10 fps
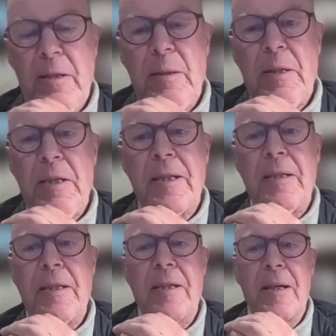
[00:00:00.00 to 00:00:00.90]

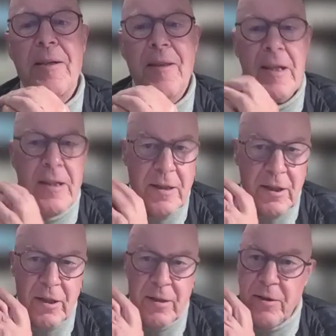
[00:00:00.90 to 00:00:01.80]
since this is
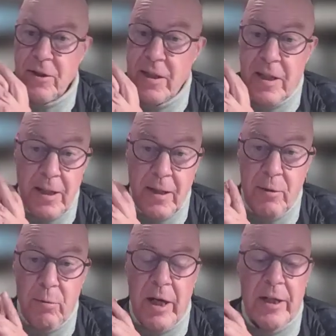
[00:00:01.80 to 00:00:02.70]
still
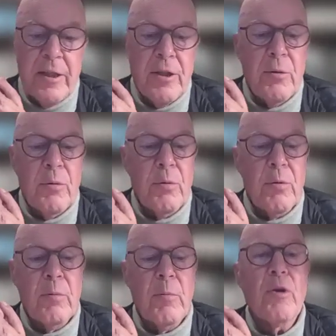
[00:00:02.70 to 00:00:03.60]
quite new
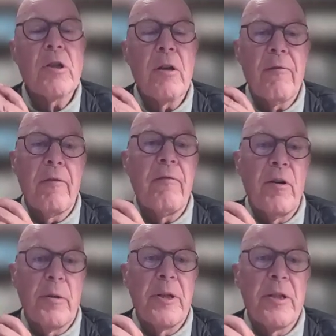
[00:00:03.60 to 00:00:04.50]
to most of the
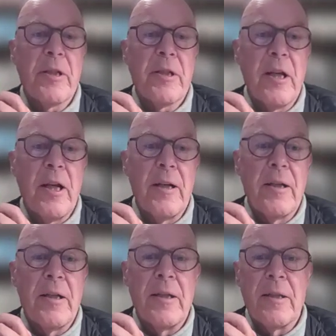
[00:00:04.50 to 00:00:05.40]
farmers
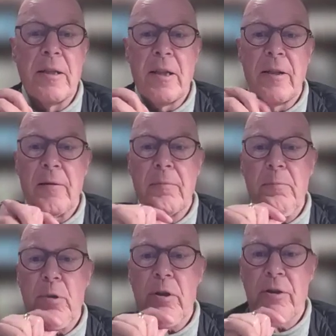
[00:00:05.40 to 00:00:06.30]
in southern
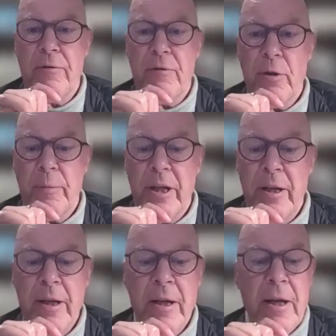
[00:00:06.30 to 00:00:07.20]
parts of Germany,
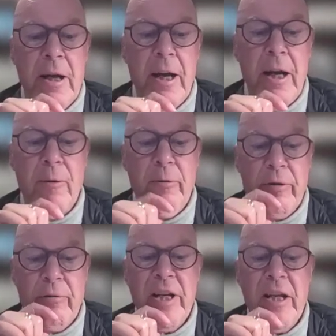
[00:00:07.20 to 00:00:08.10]
we
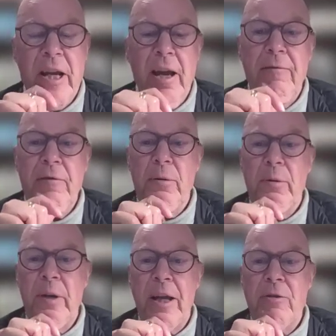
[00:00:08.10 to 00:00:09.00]
really have
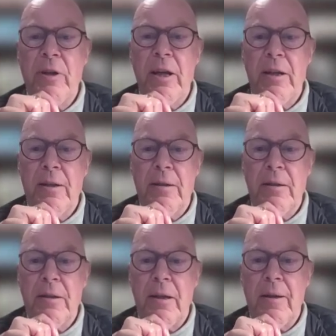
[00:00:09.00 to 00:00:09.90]
to educate and
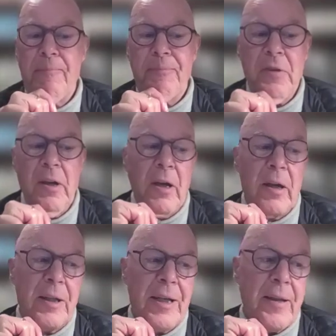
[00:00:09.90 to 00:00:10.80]

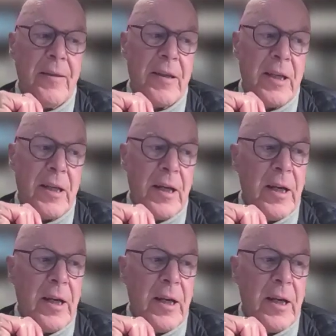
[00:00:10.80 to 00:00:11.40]
get the